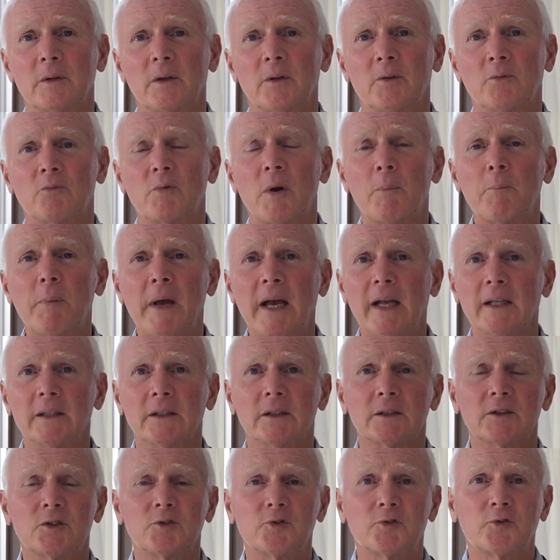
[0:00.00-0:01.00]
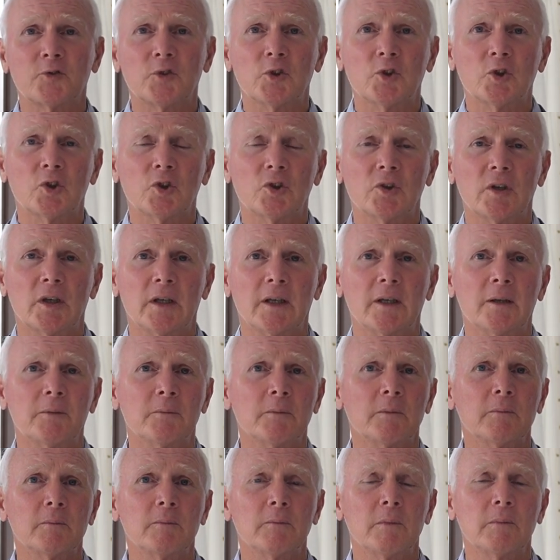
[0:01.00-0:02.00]
repellent for
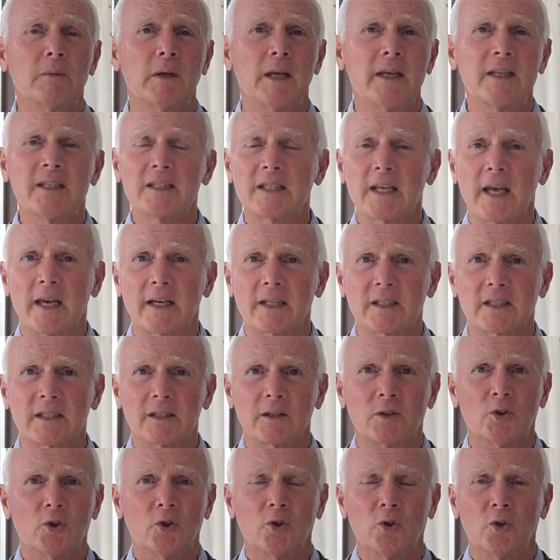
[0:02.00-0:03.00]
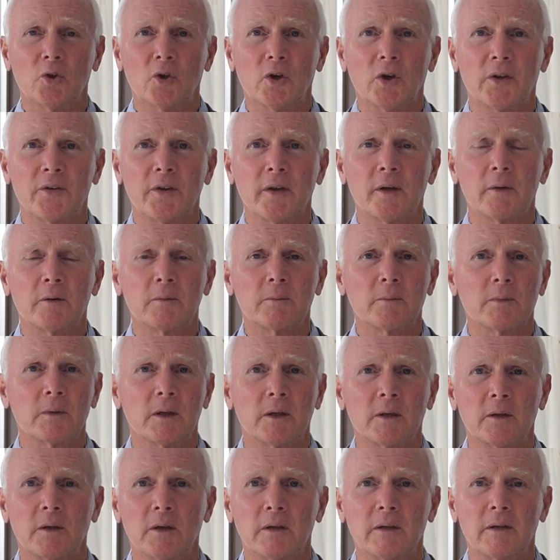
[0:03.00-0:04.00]
insects or
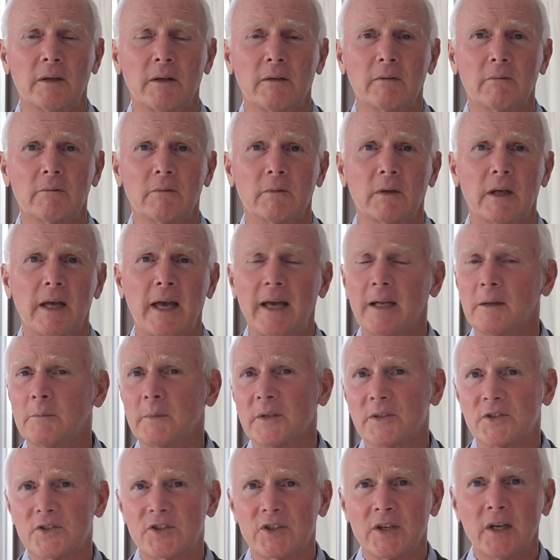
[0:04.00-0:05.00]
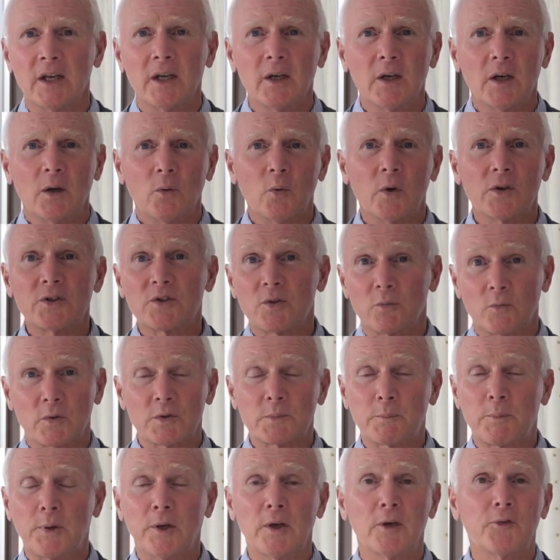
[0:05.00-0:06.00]
other ailments
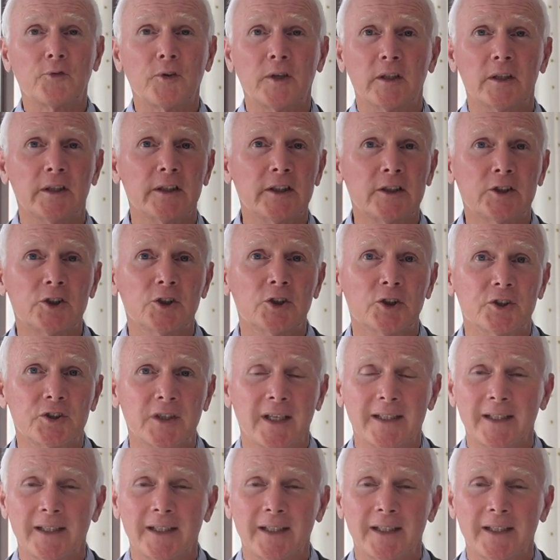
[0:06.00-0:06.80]
was perfectly good,